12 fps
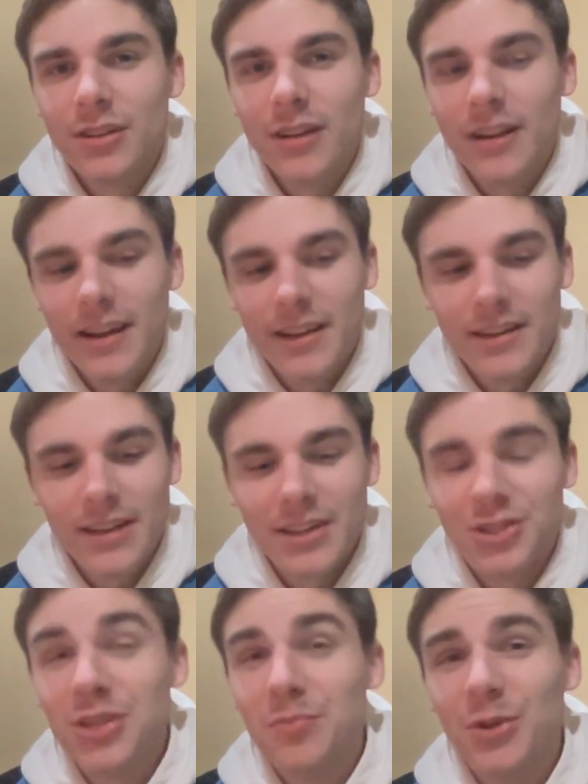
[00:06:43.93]
as
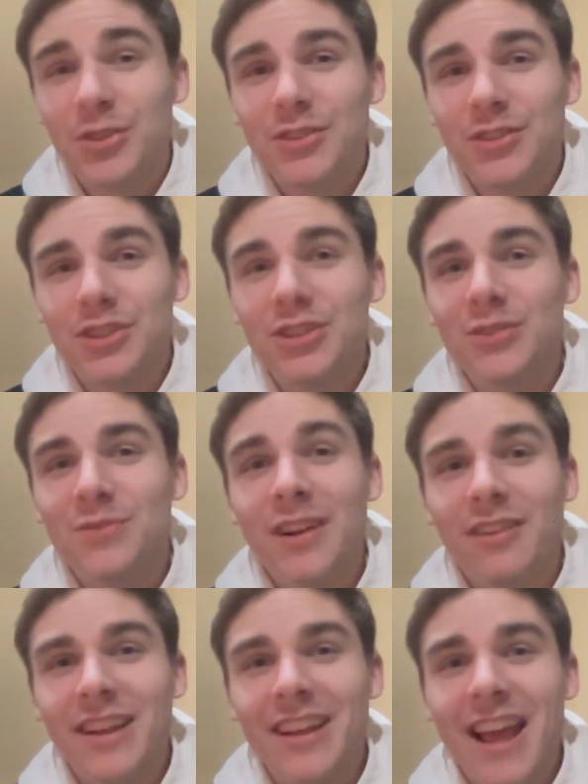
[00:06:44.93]
she puts it, she's
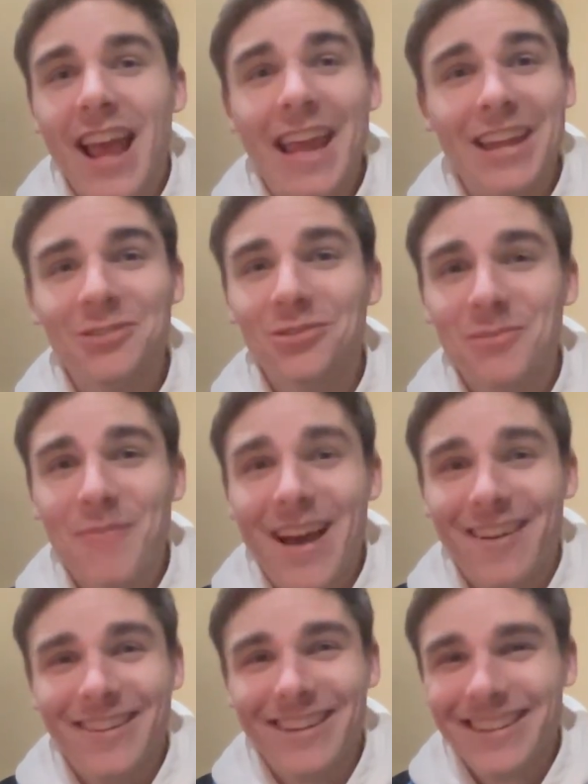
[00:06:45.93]
very anal
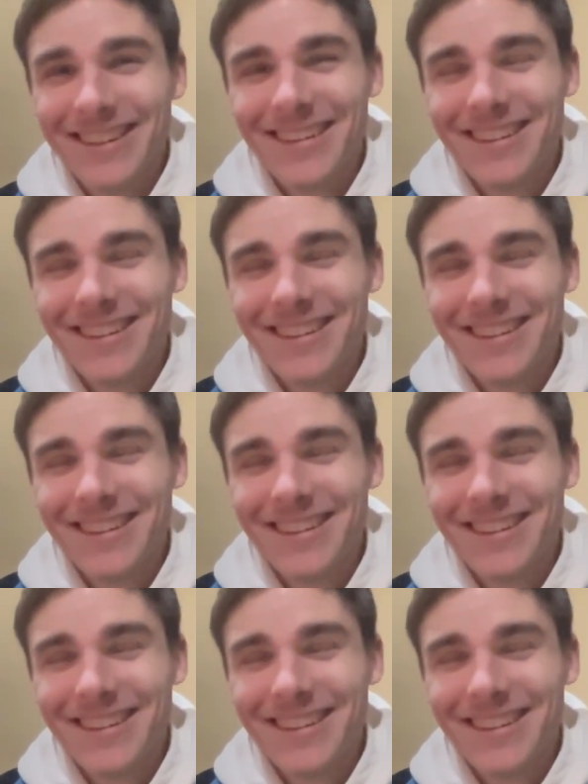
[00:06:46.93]
about it.